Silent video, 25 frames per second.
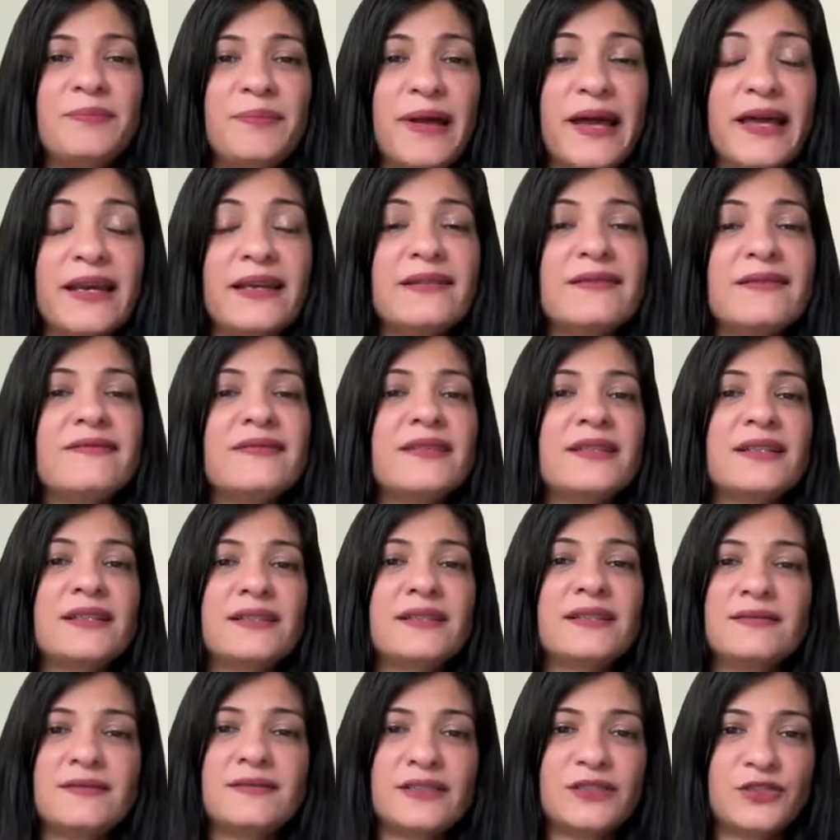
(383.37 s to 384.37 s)

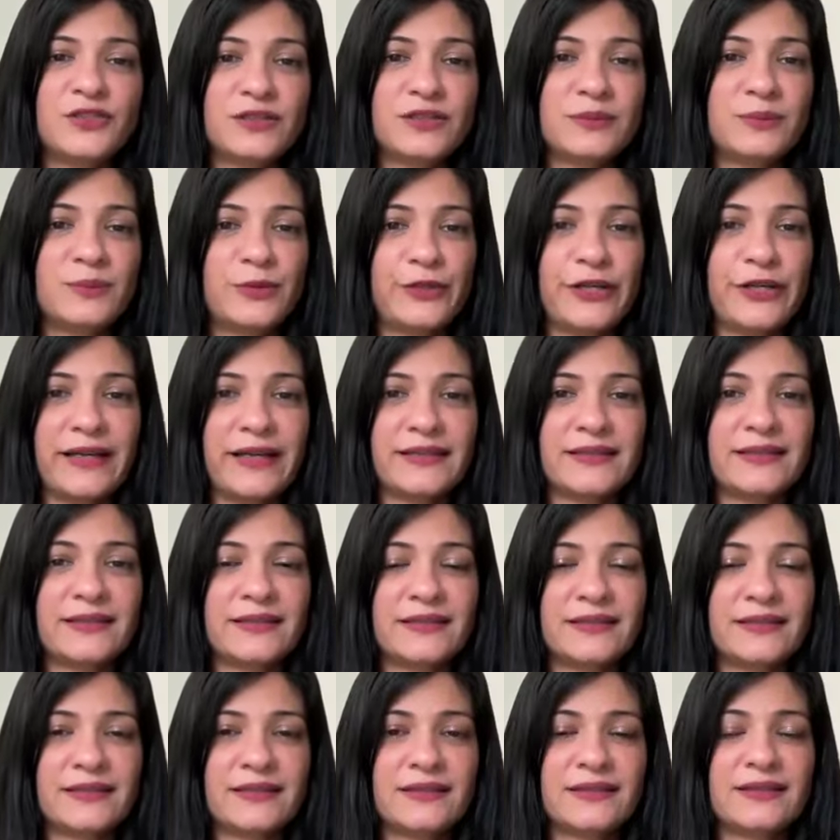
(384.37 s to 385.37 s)
peripheral vision
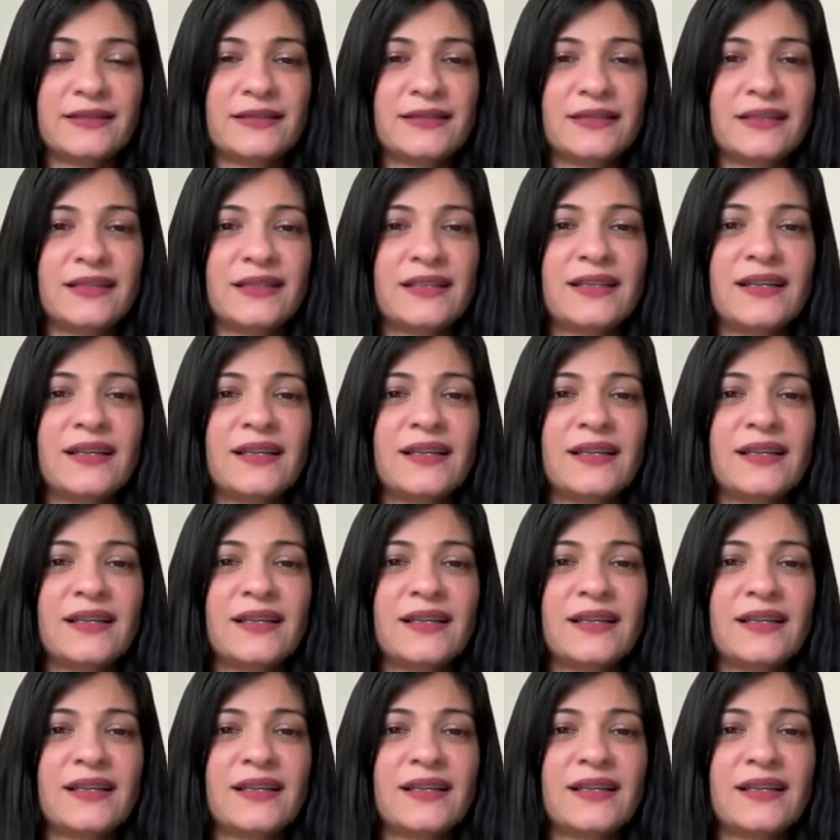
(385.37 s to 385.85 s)
practice.